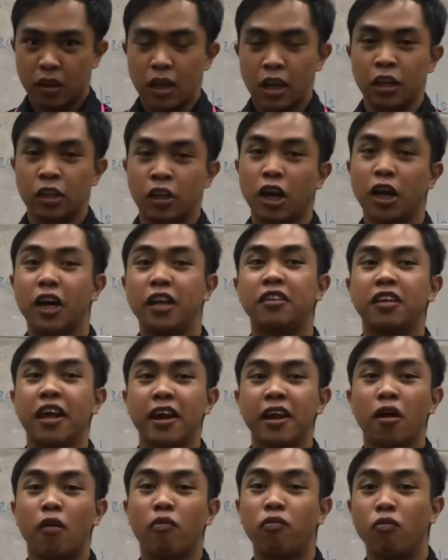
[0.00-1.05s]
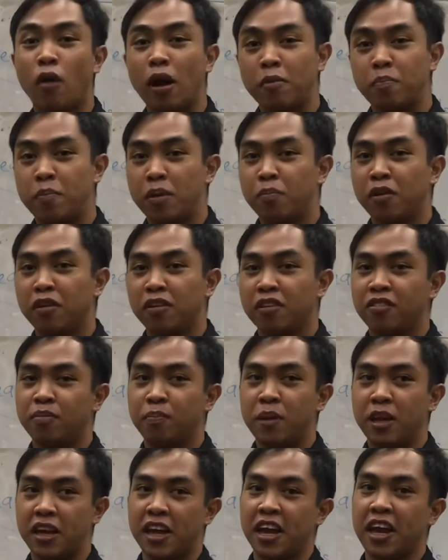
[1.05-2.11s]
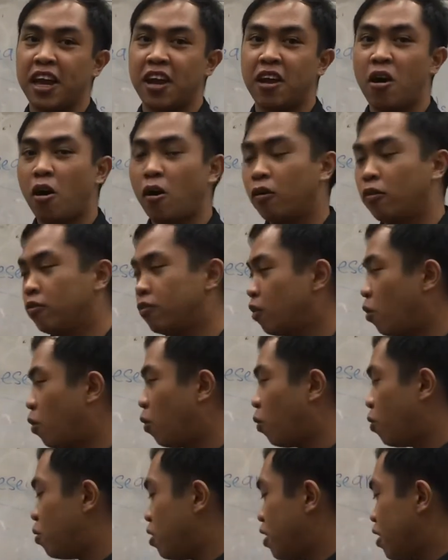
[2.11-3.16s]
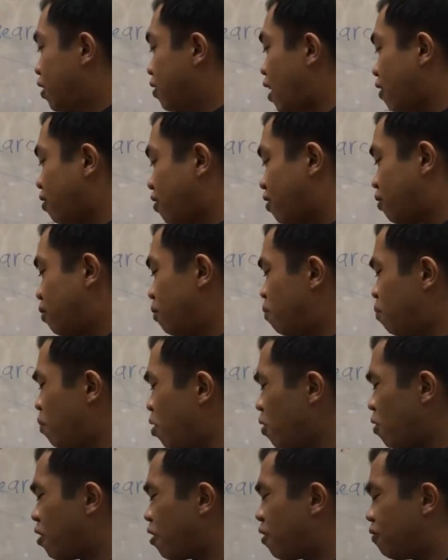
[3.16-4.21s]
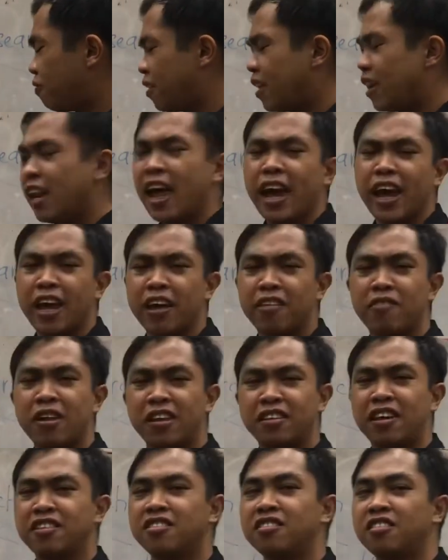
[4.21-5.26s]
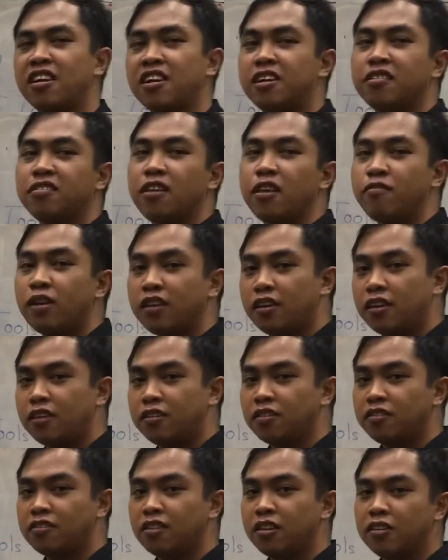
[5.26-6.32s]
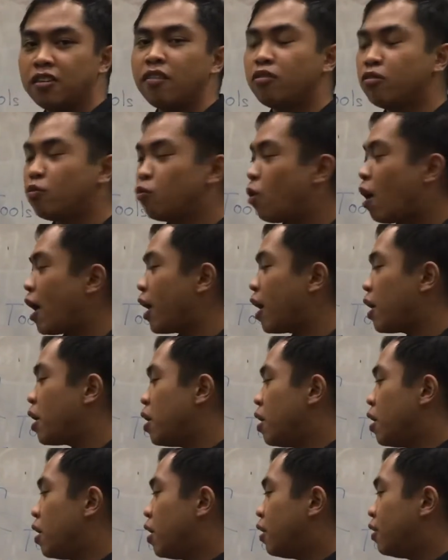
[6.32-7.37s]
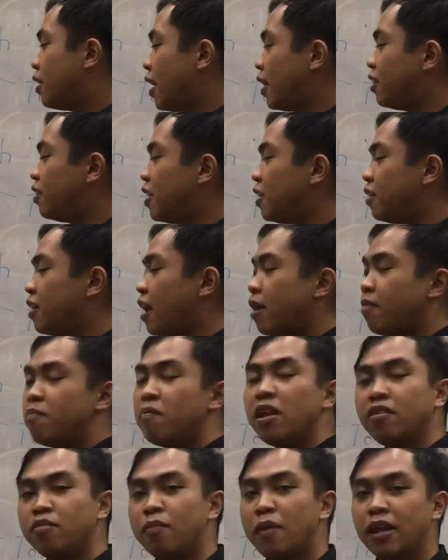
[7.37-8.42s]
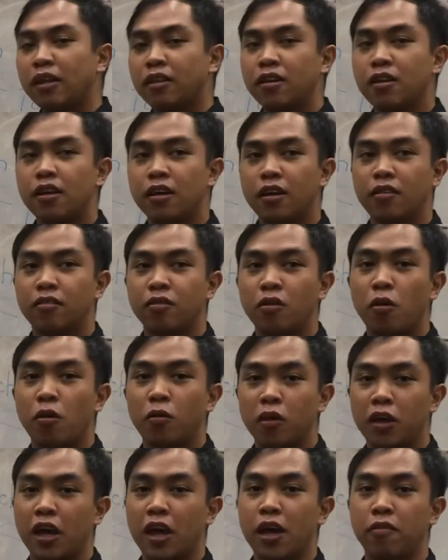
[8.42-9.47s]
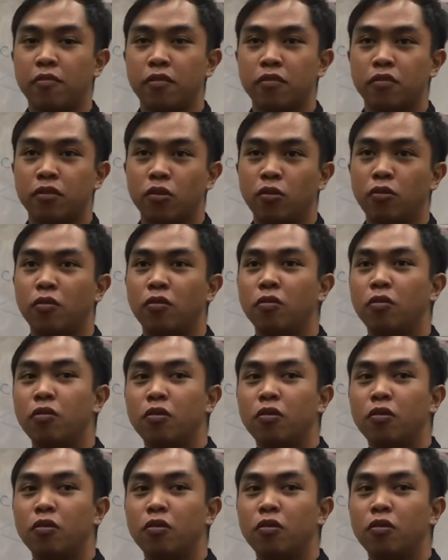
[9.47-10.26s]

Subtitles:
the content of what people is speaking and all. So that's more of it, like advantages and disadvantages. That's why they think that mixed method is okay to